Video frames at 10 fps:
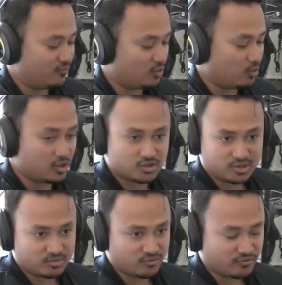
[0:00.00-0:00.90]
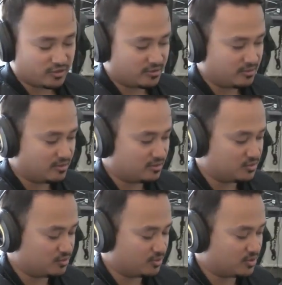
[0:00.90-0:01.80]
you're watching a movie and
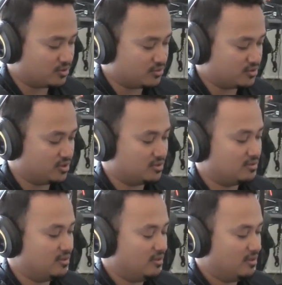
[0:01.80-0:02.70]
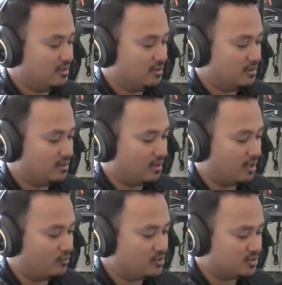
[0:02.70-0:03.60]
there's a particular scene,
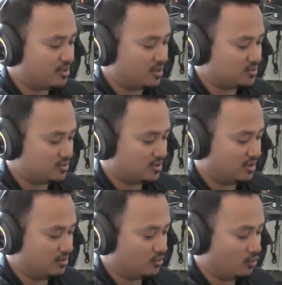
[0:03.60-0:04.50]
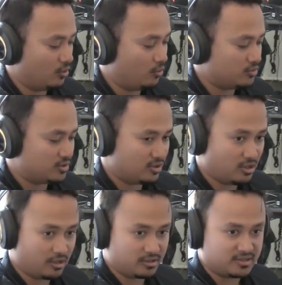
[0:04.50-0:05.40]
I always imagine that you're holding the
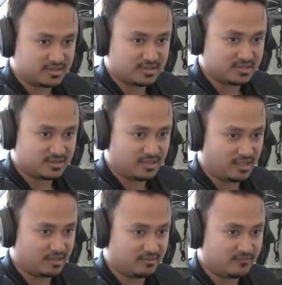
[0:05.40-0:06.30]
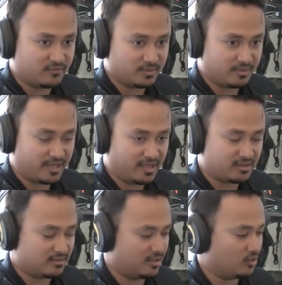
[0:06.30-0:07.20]
audience's head from the
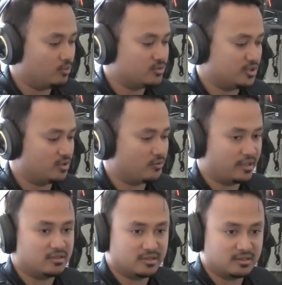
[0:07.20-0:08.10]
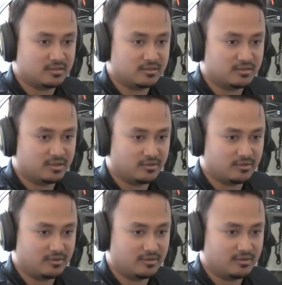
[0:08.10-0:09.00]
back, like you're almost like cradling yeah. their
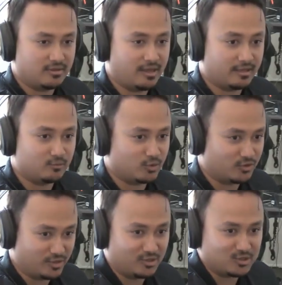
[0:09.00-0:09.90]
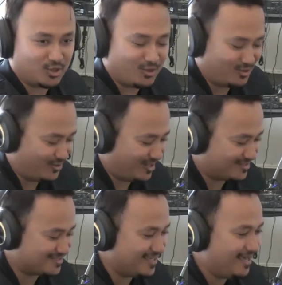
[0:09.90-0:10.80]
head where their ears are in your mm-hmm.
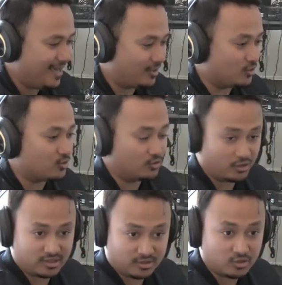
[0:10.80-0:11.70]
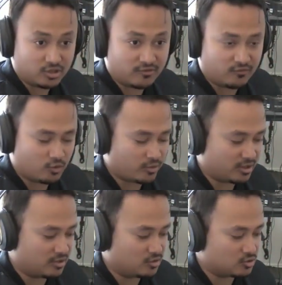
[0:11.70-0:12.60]
hands and you're looking they're looking forward
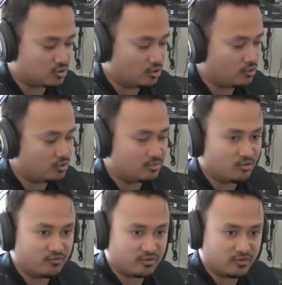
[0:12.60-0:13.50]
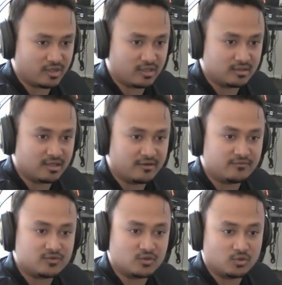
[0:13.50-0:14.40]
and you're slowly moving their head
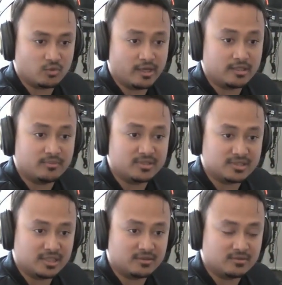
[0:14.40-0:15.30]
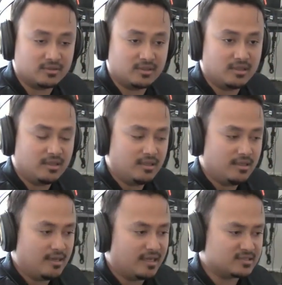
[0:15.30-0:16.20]
left or right up and down
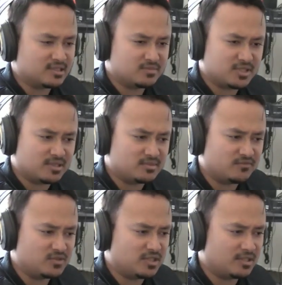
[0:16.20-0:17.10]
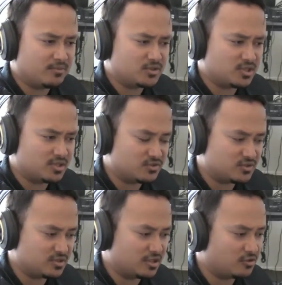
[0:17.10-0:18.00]
and sometimes if you take a particular
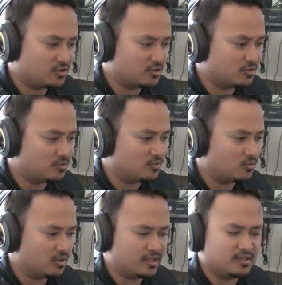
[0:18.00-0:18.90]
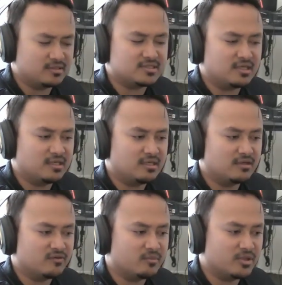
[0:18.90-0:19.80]
scenario like let's say
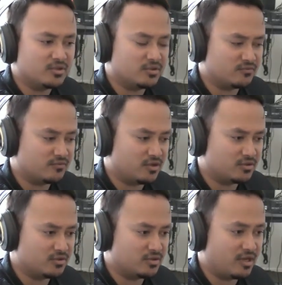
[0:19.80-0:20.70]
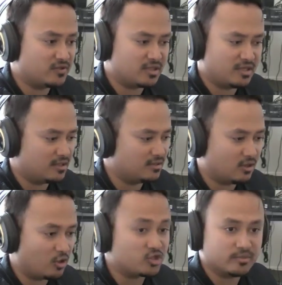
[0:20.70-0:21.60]
of a mother and father having a
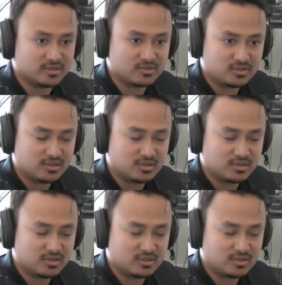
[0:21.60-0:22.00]
argument